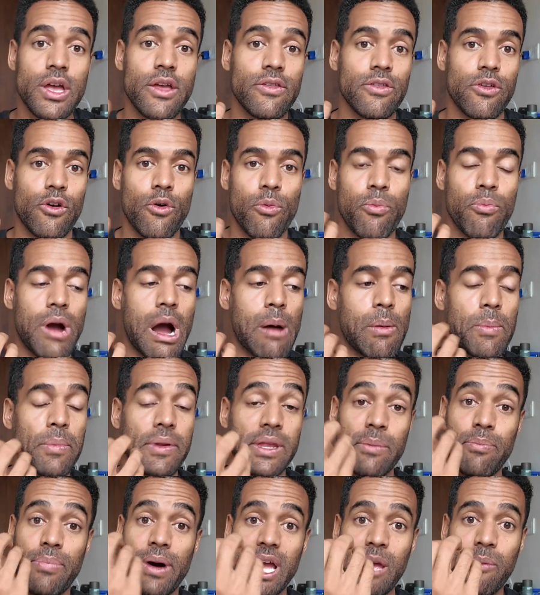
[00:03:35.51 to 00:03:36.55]
So
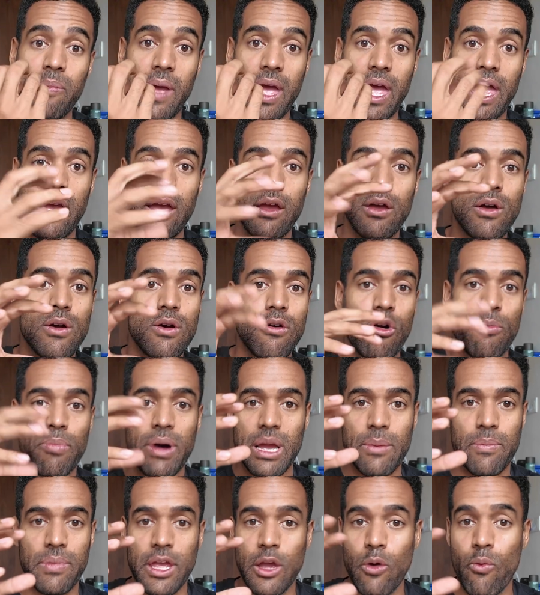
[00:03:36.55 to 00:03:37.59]
probably pipe A or
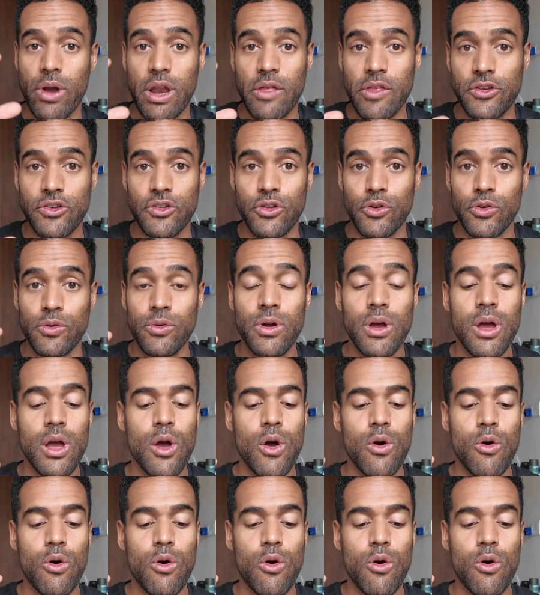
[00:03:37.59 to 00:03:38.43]
pipe B, one of the two,